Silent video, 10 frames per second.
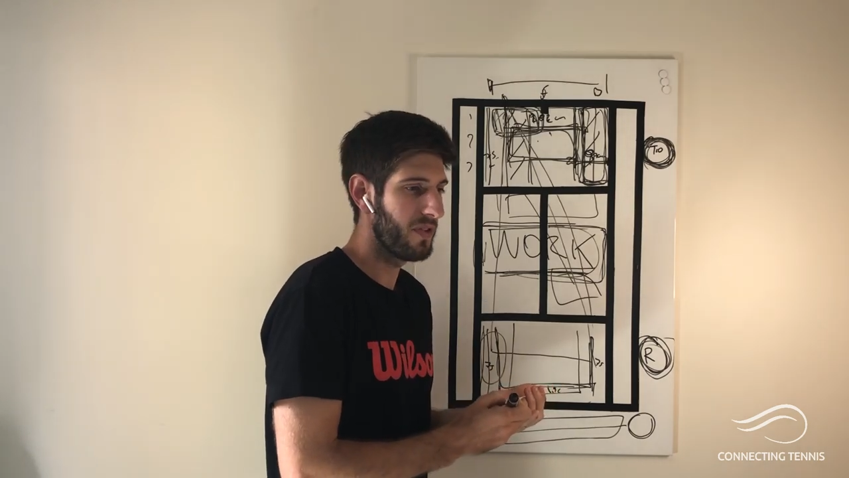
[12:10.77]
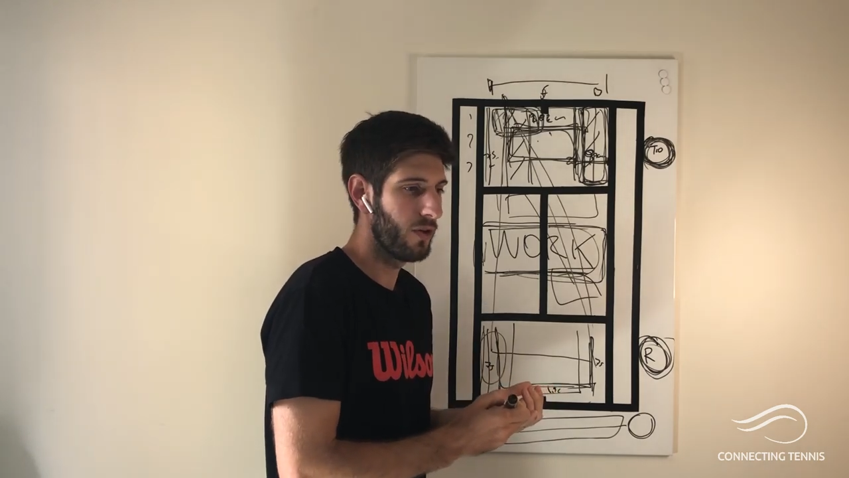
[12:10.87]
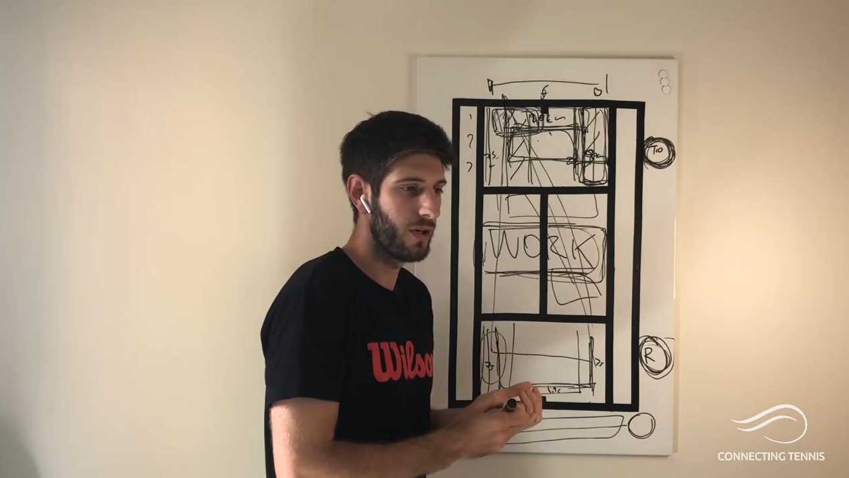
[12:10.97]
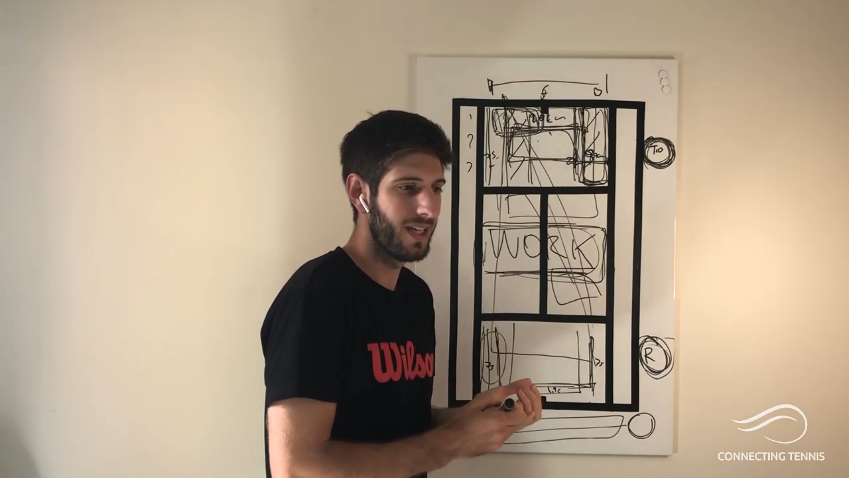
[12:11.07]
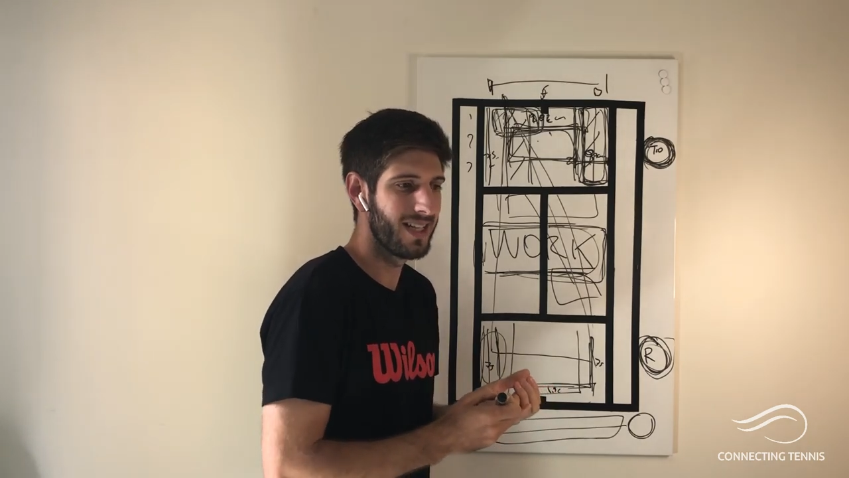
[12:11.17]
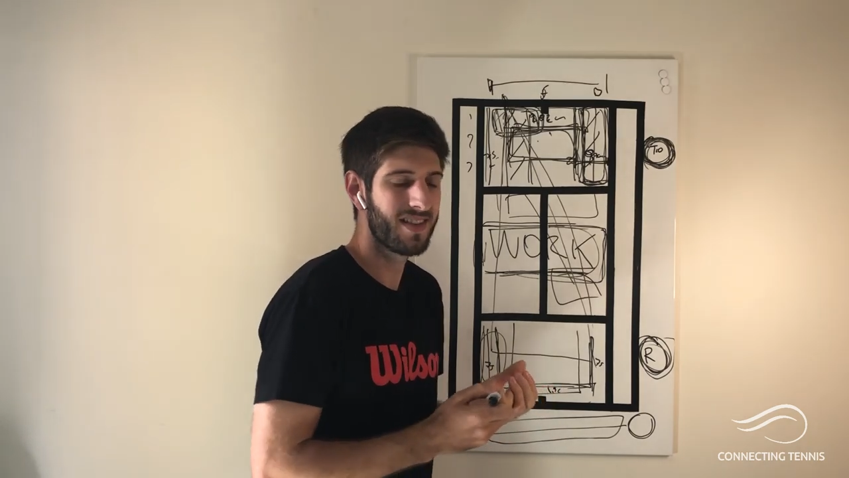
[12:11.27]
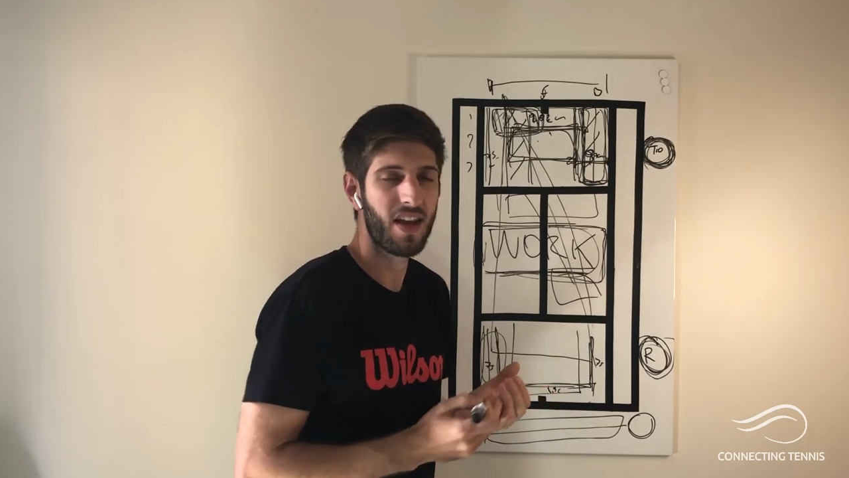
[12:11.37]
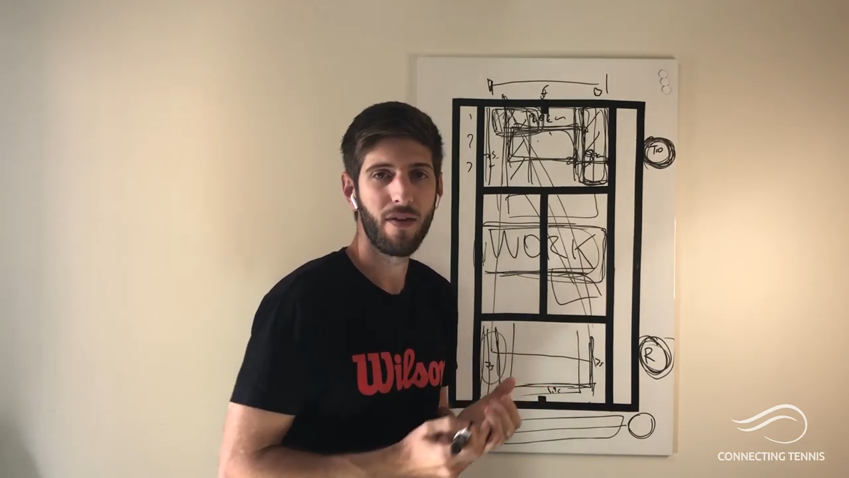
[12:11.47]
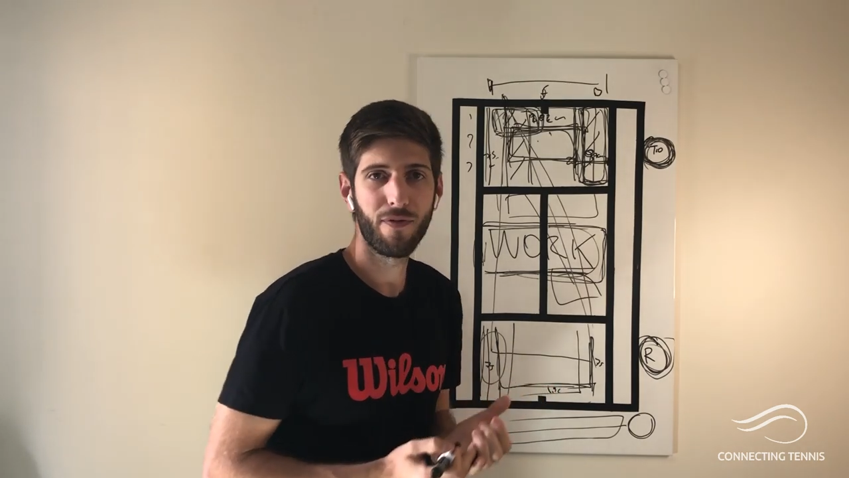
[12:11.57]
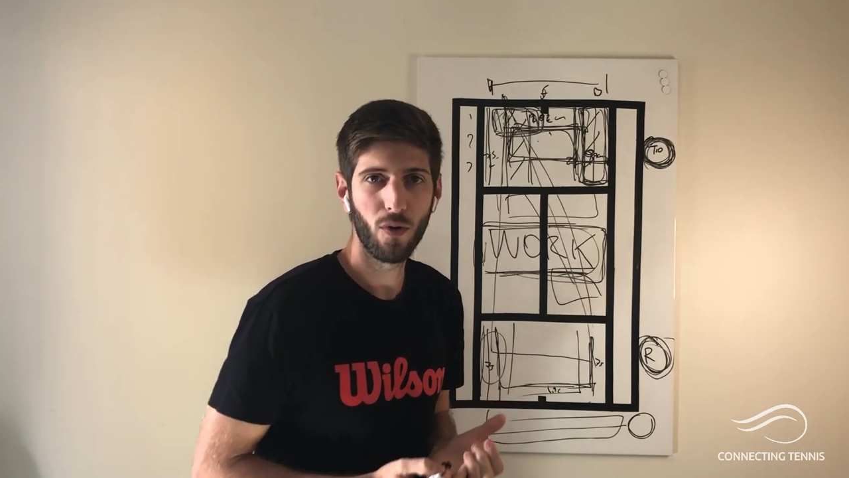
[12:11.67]
you know, in a
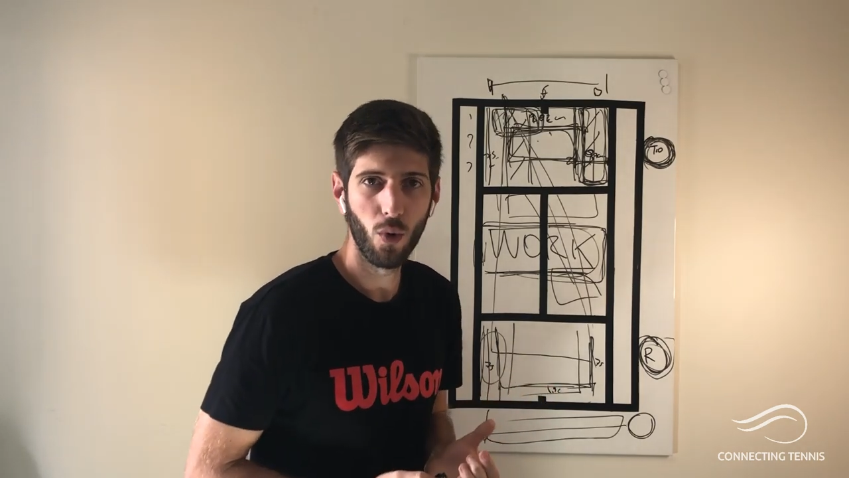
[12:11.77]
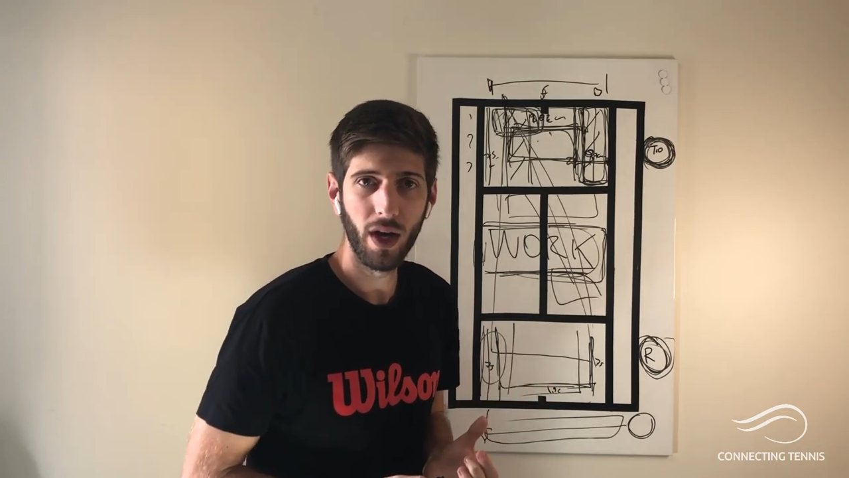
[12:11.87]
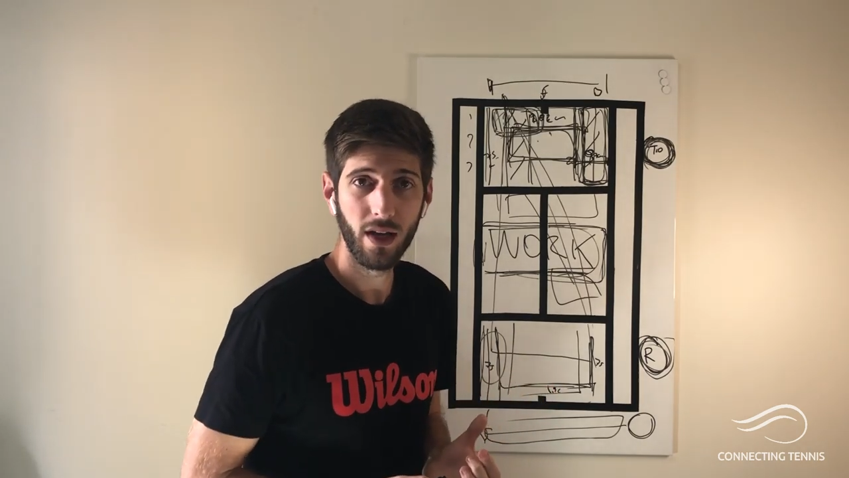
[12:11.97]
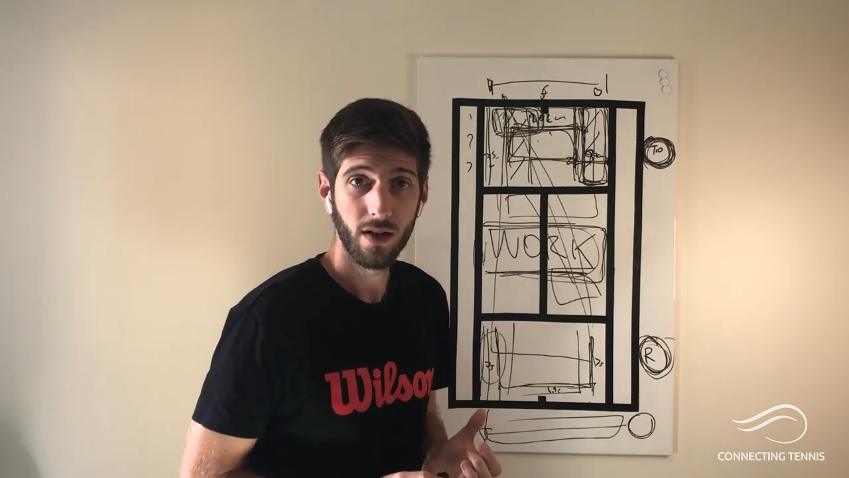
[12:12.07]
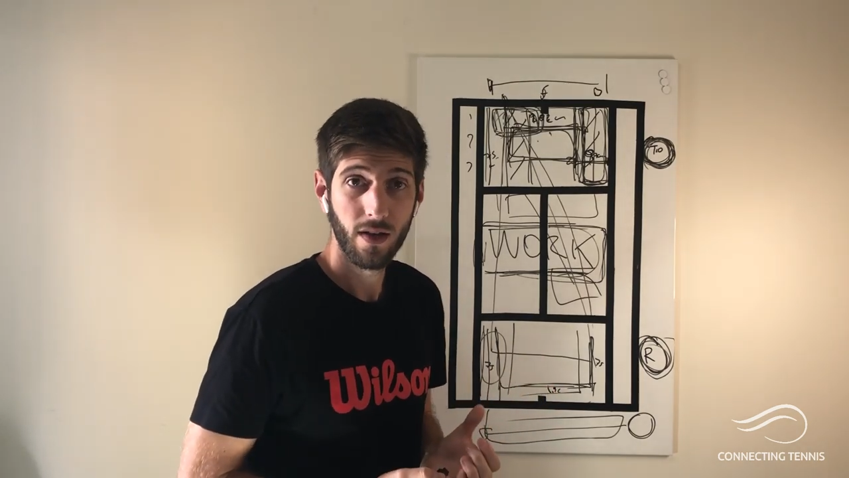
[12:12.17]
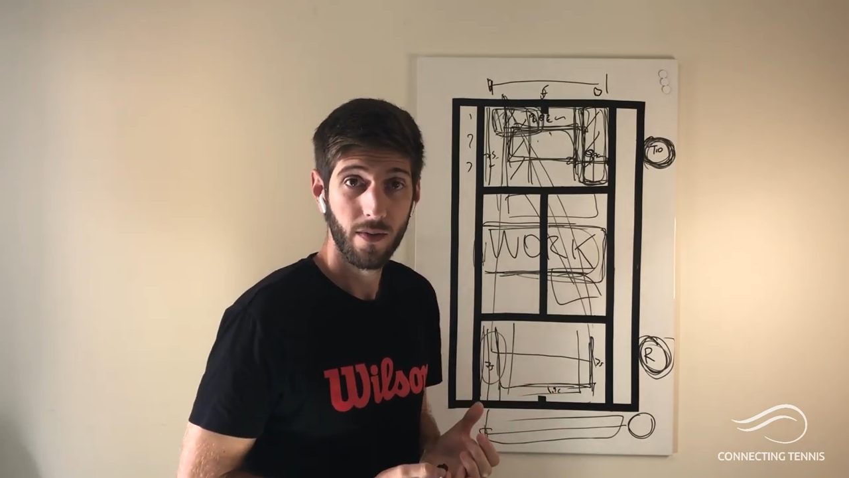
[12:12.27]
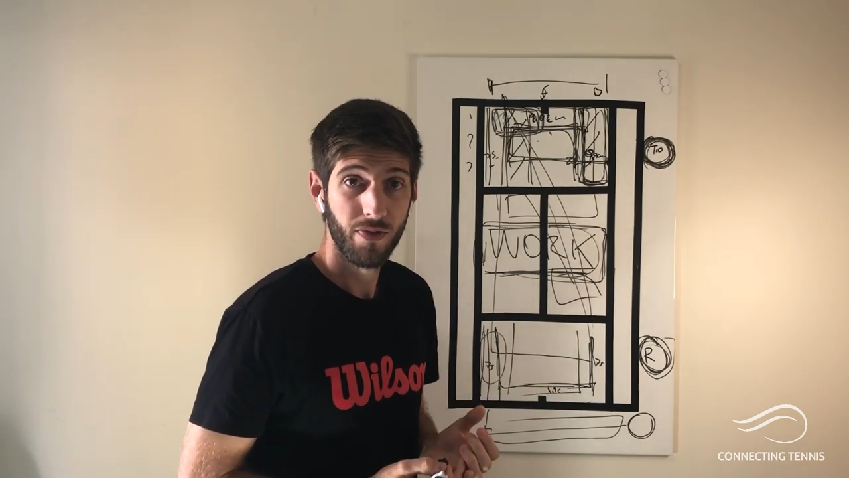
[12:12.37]
safer way